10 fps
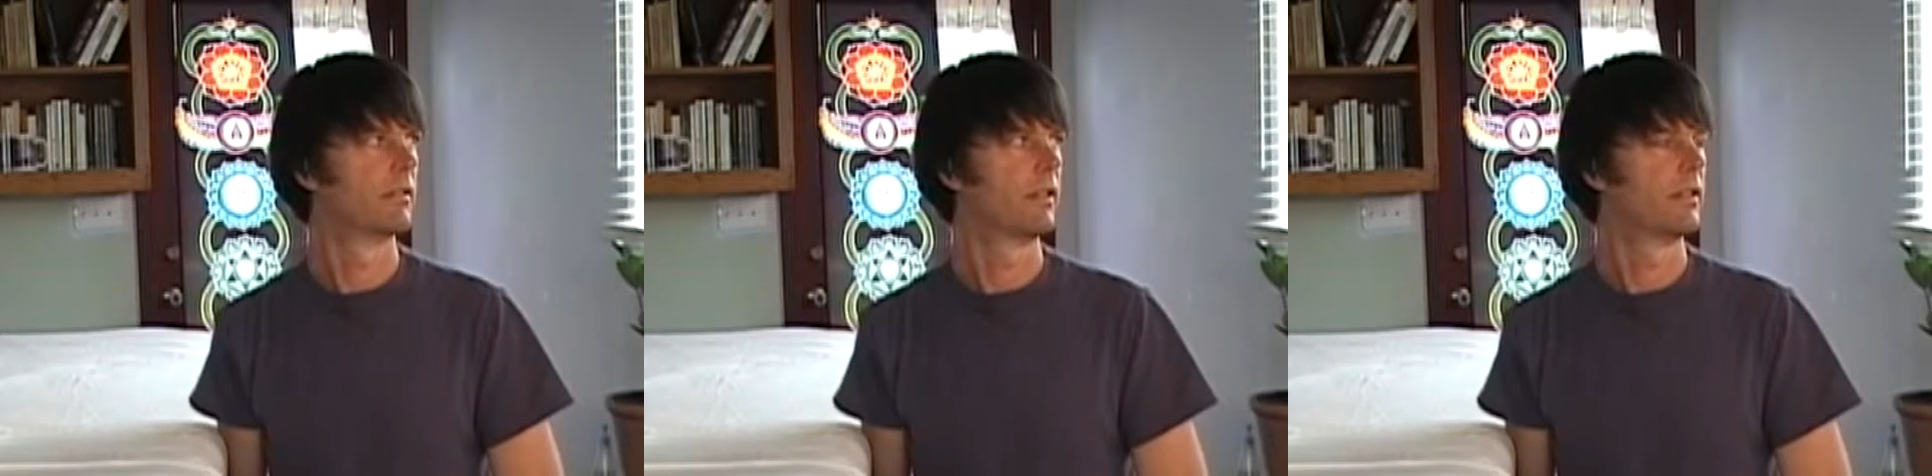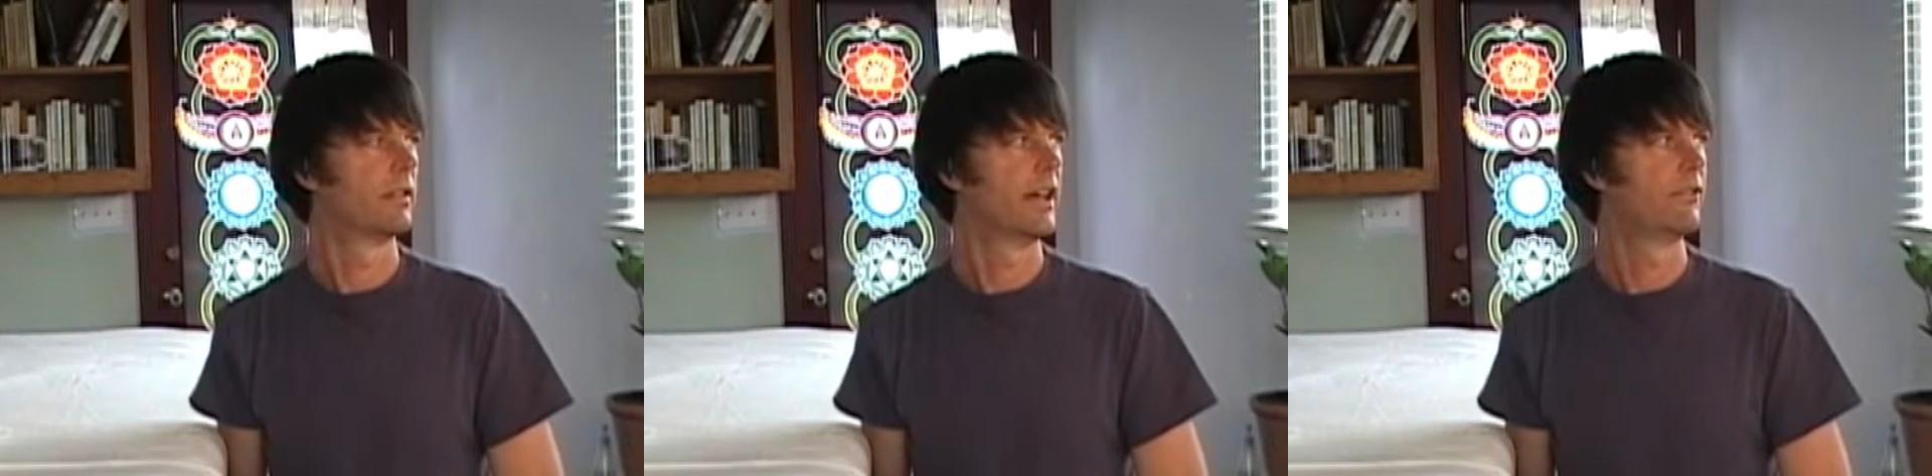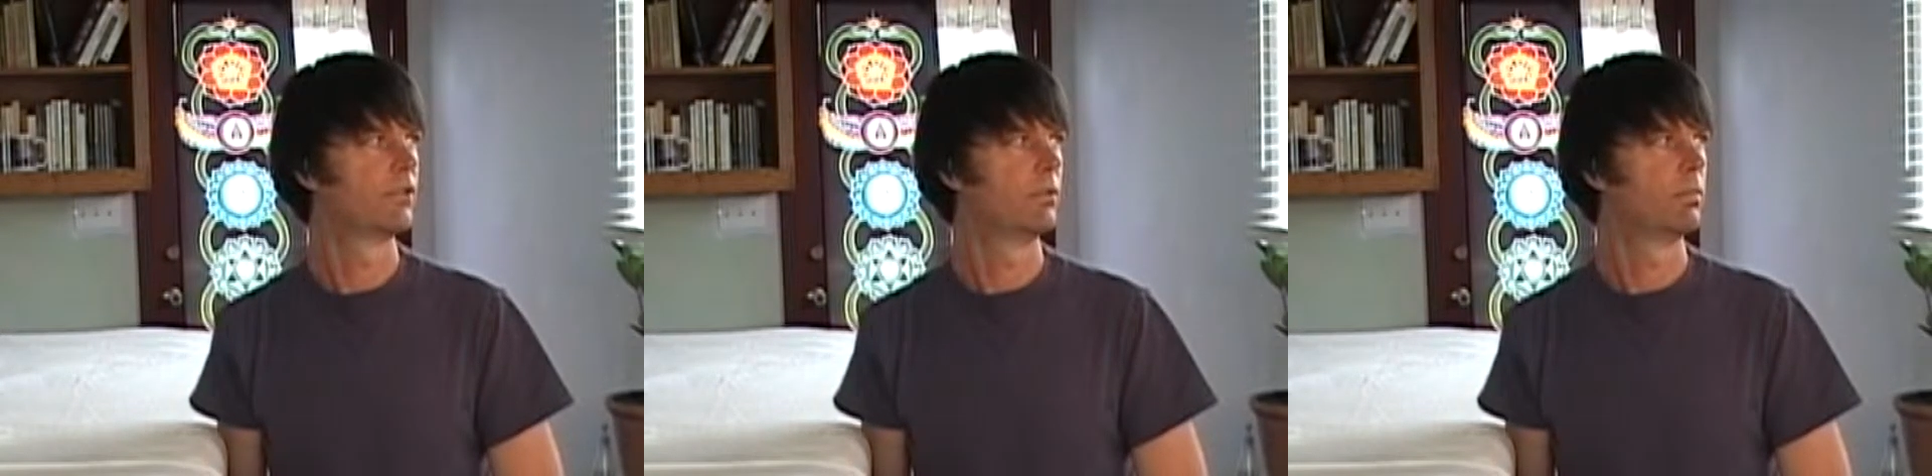the
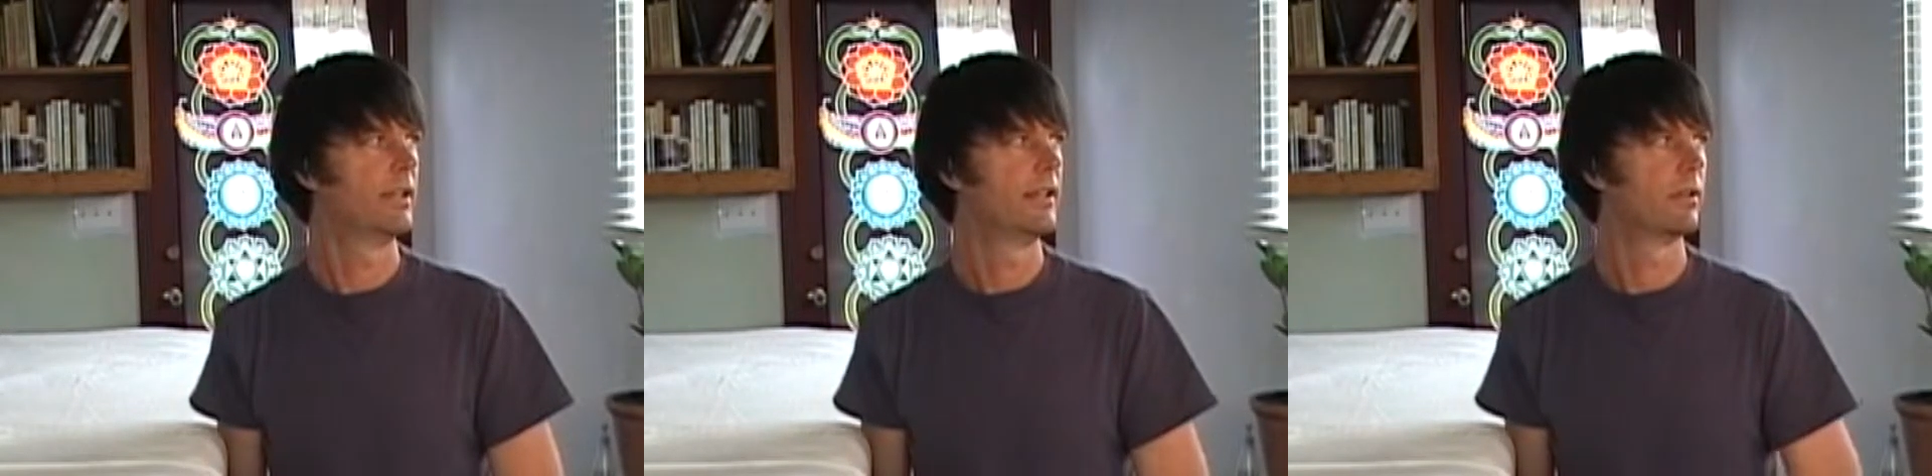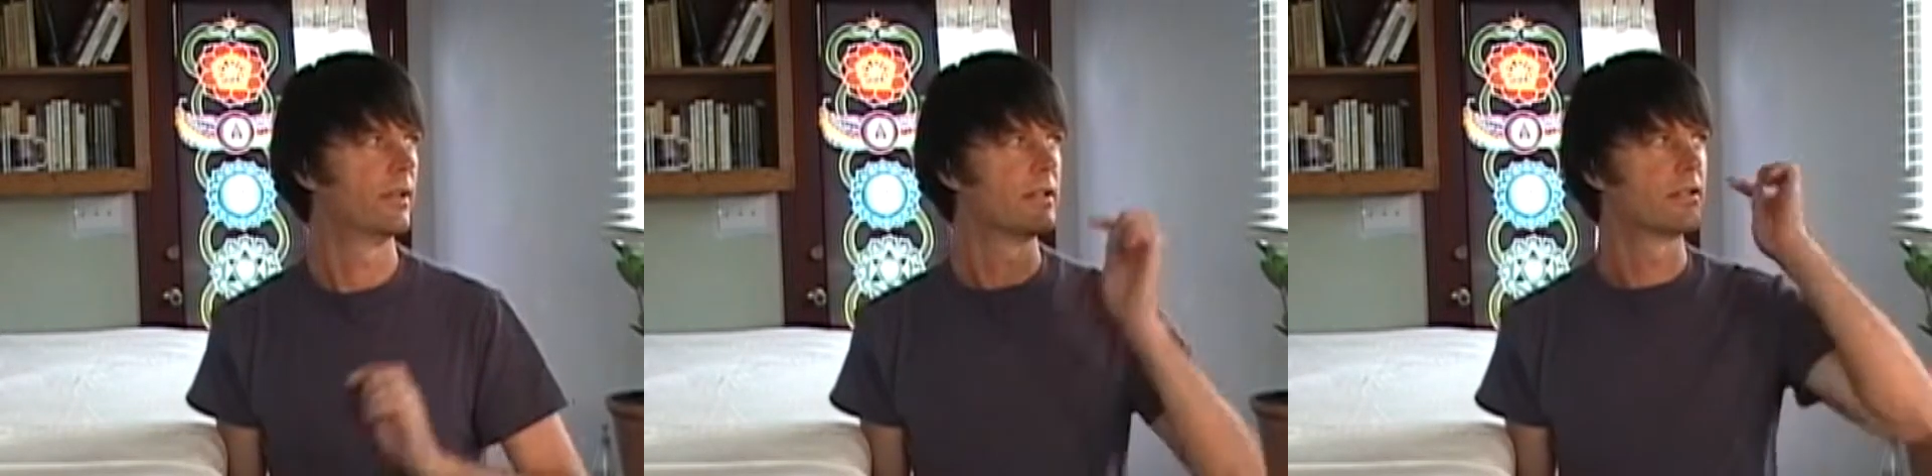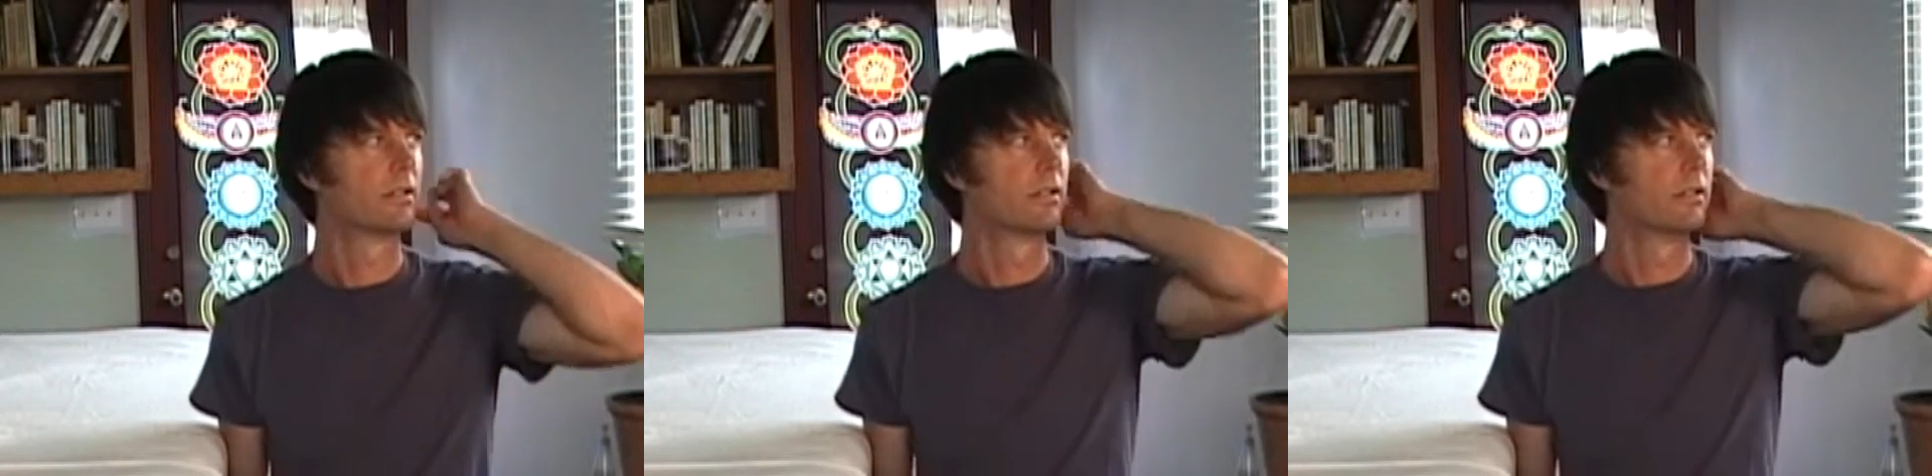left obliquus
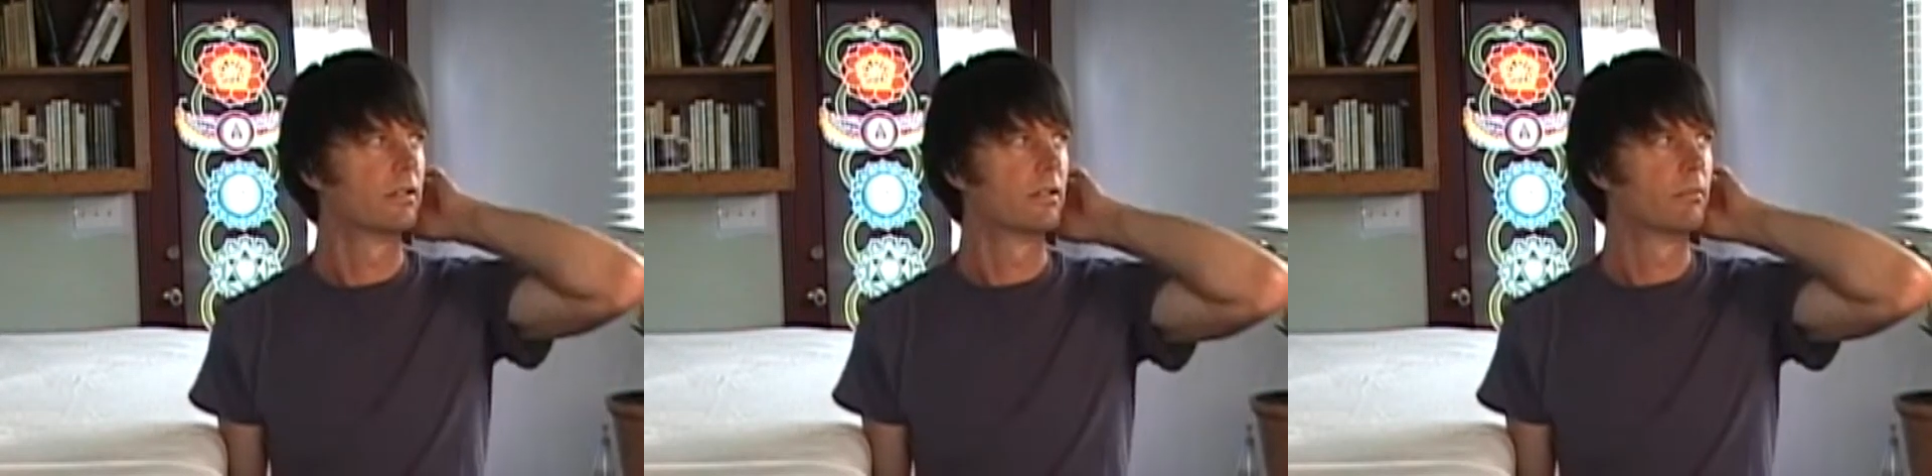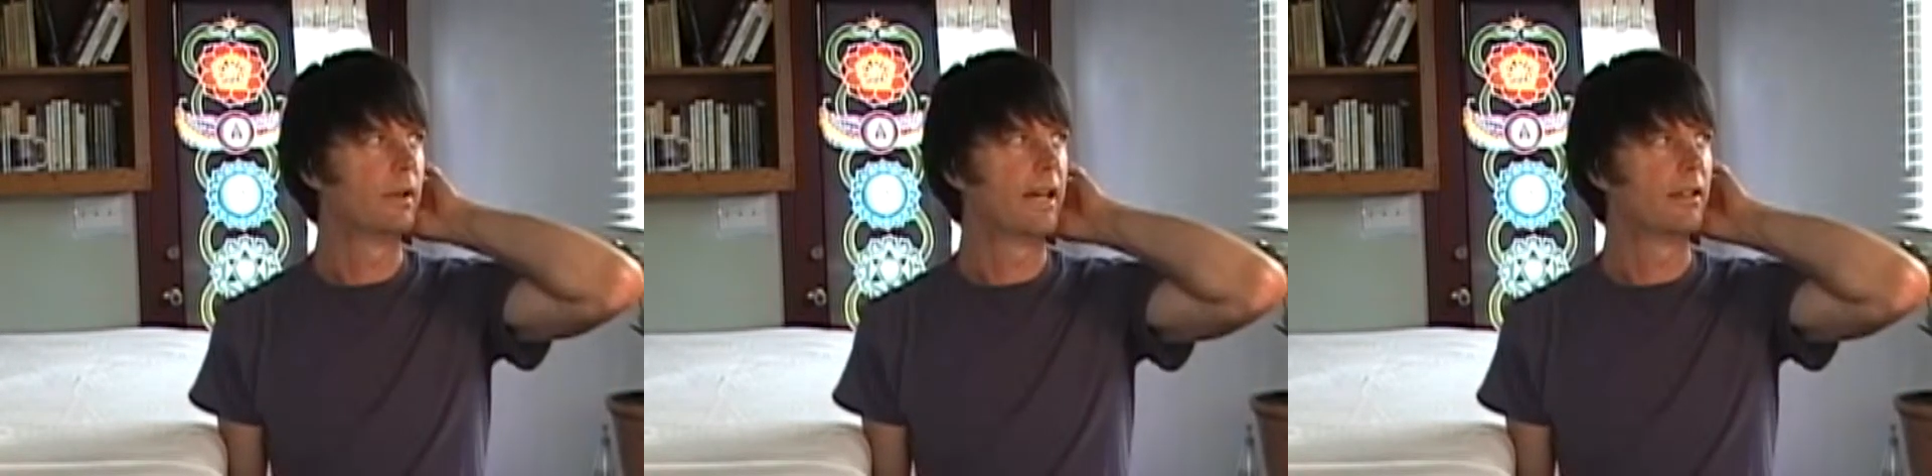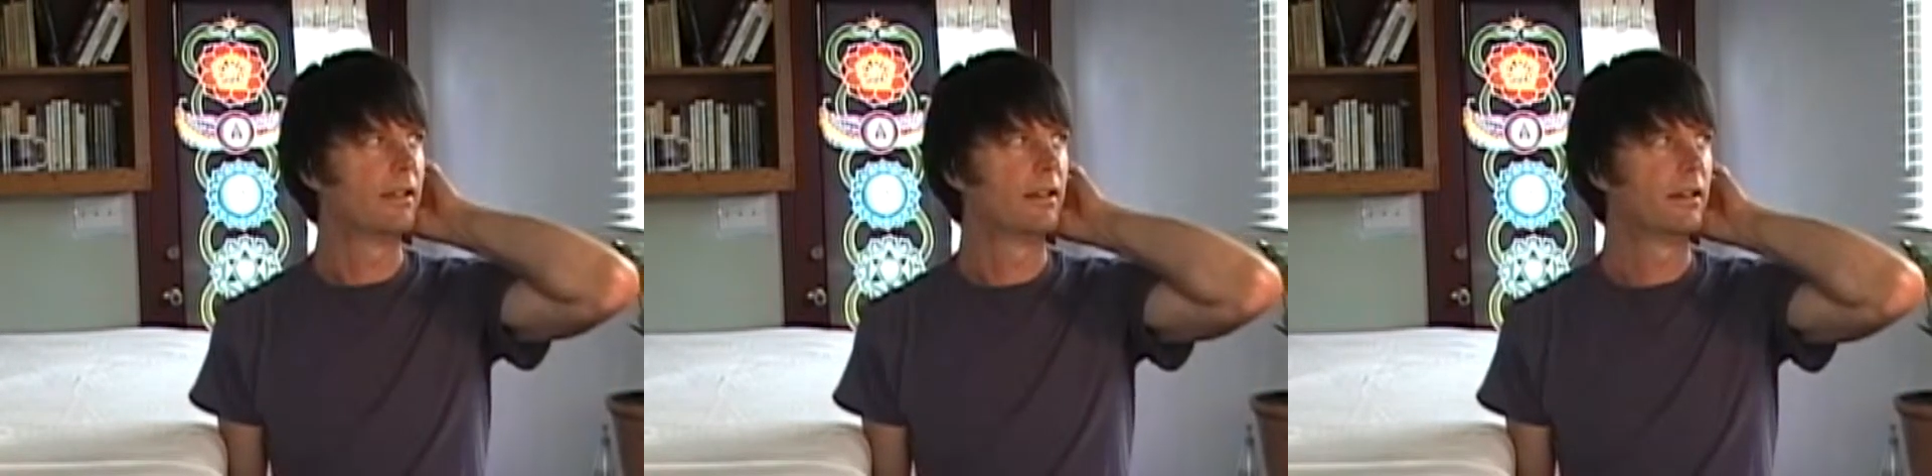back
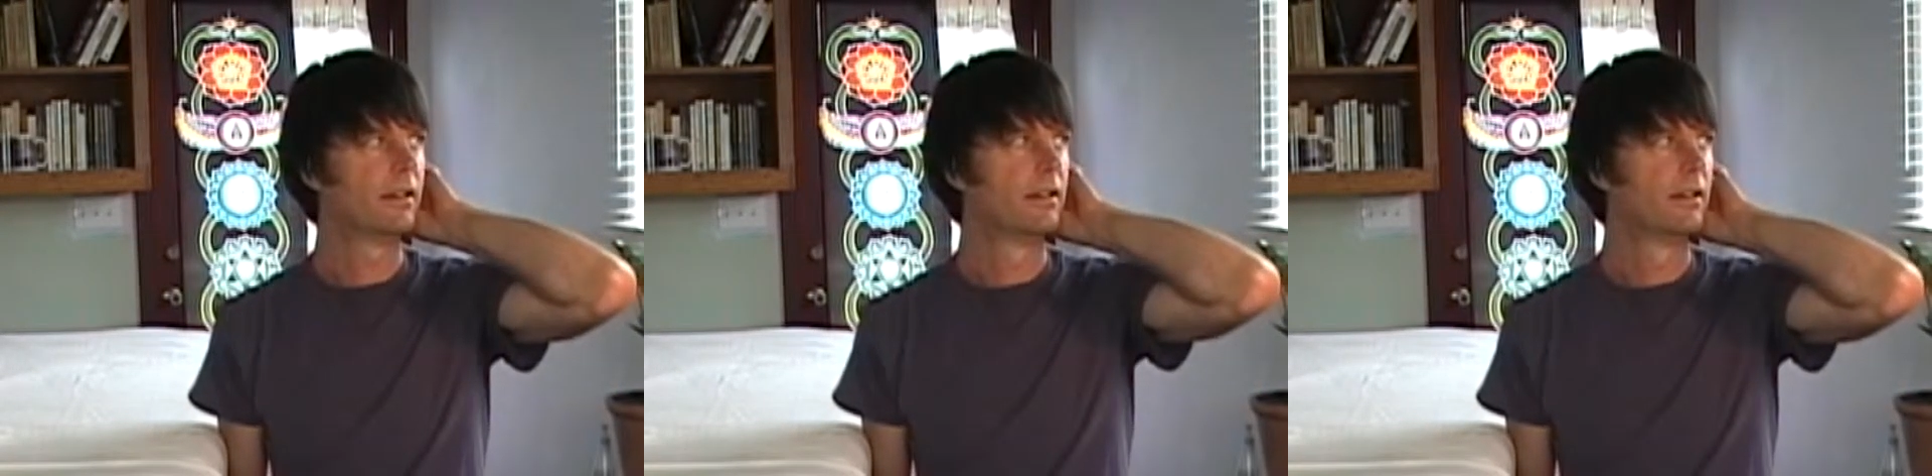here